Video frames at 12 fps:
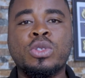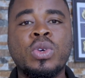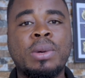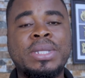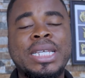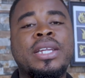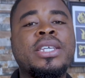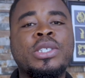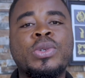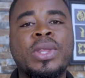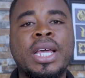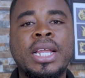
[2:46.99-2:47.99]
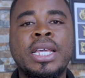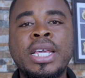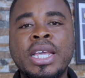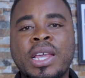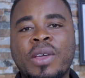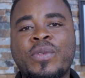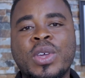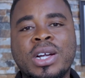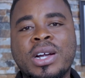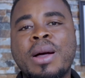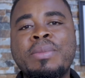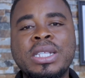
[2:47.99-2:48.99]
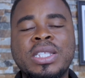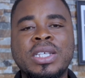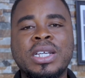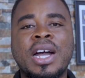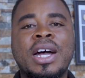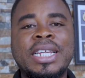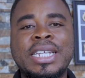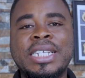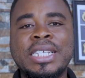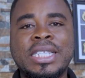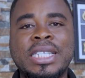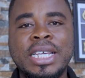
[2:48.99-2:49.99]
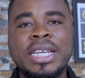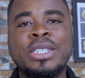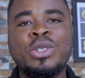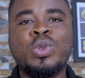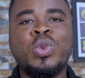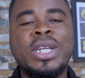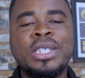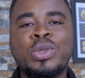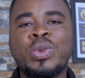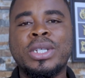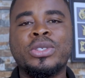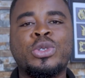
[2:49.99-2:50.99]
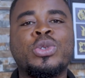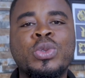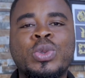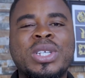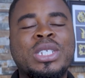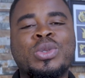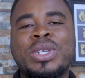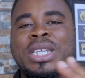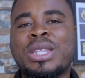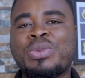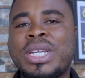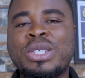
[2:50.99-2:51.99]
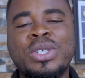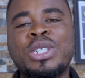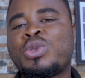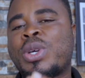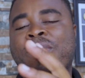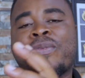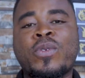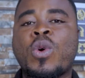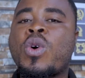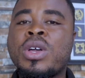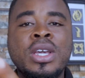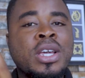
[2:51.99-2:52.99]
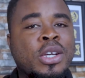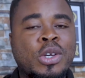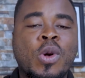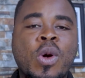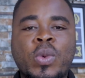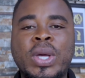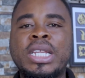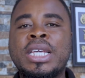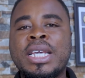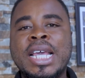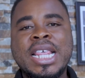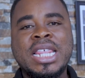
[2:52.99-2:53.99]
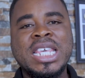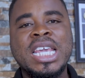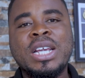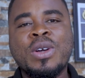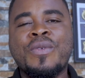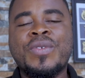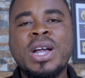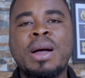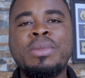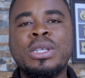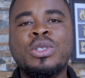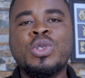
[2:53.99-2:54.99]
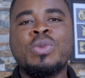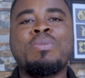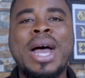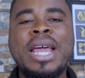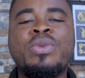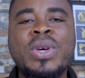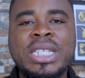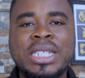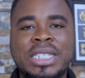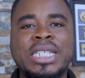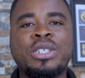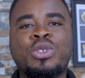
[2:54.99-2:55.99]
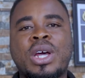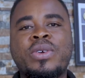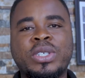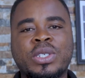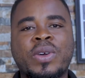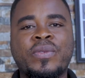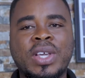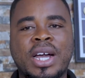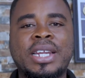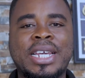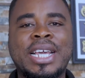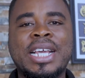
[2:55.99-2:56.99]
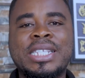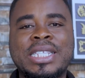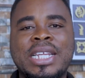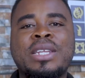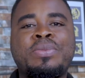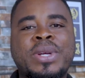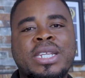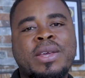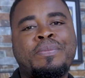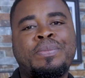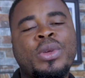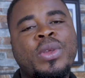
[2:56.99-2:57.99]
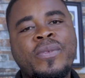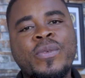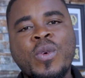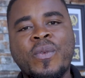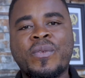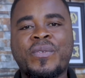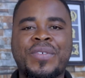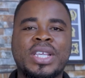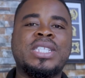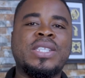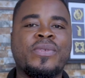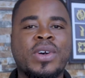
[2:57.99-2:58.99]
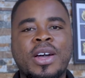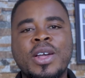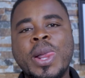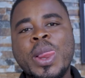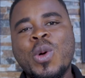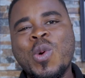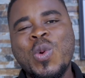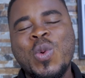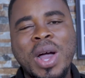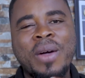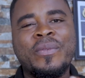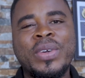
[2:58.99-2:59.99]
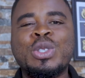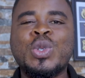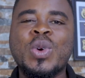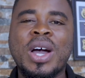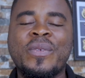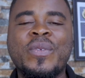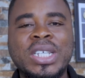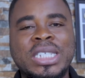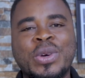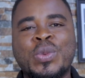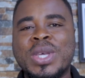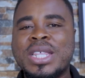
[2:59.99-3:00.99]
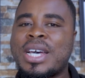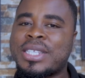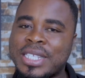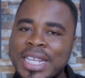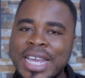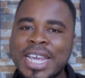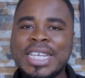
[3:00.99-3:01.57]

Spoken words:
So I'm telling you that if you're coming to Ghana this year, 2022, 2023, 2024, going, think of coming to my region, central region of Ghana, and celebrate the beautiful festival Oguaa Fetu Afasha with us.